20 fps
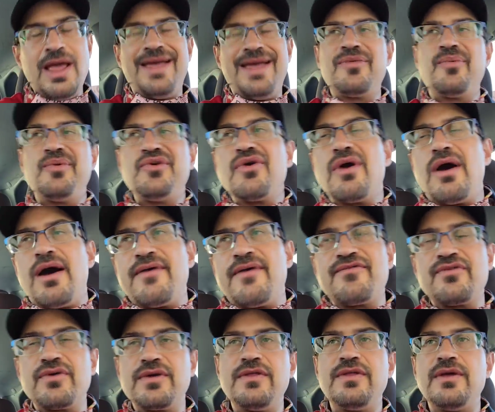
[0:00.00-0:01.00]
is when you're
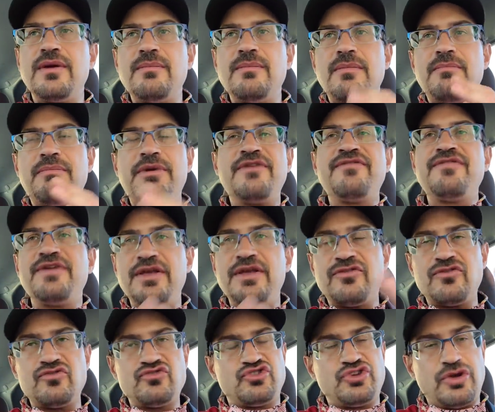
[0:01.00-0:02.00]
offering them
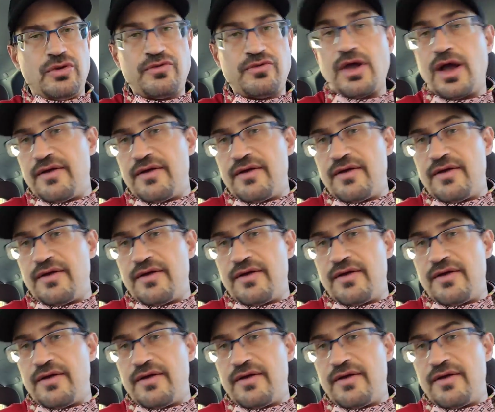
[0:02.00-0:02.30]
buffets and shows.